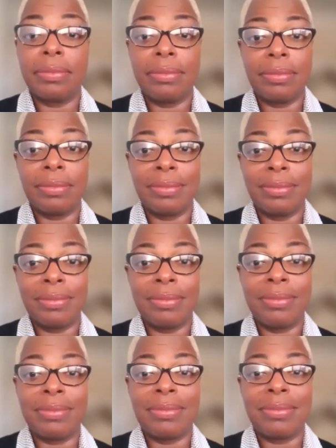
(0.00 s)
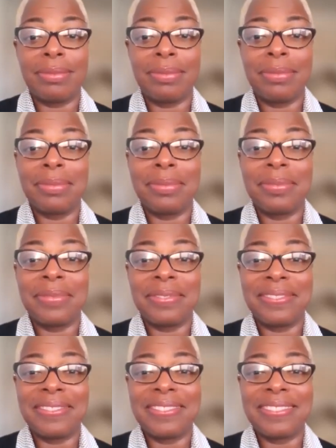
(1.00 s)

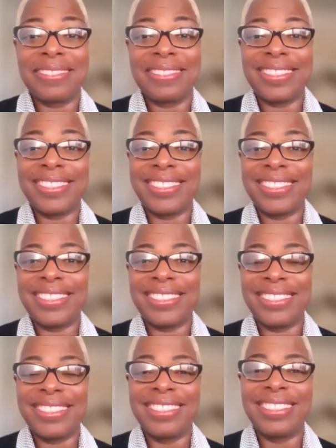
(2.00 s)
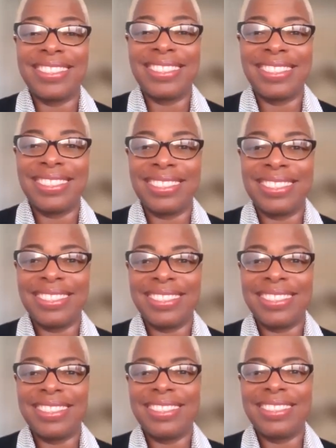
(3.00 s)

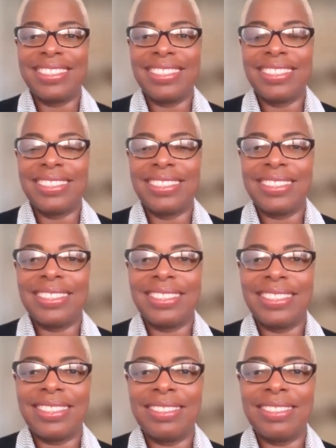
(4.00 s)
This person isn't speaking.